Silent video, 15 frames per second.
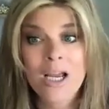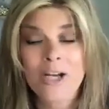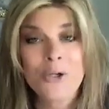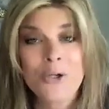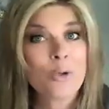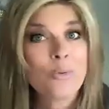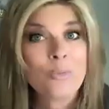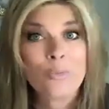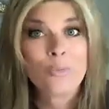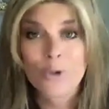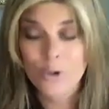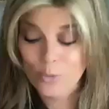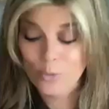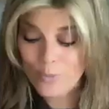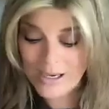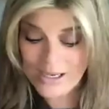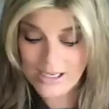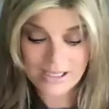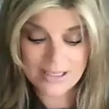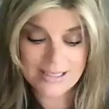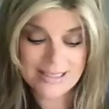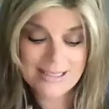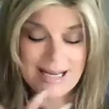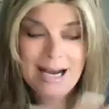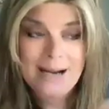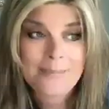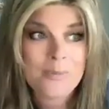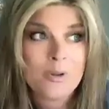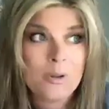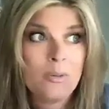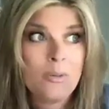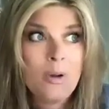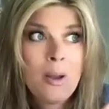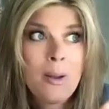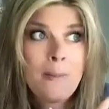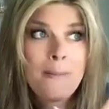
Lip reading: and you're ready to stop the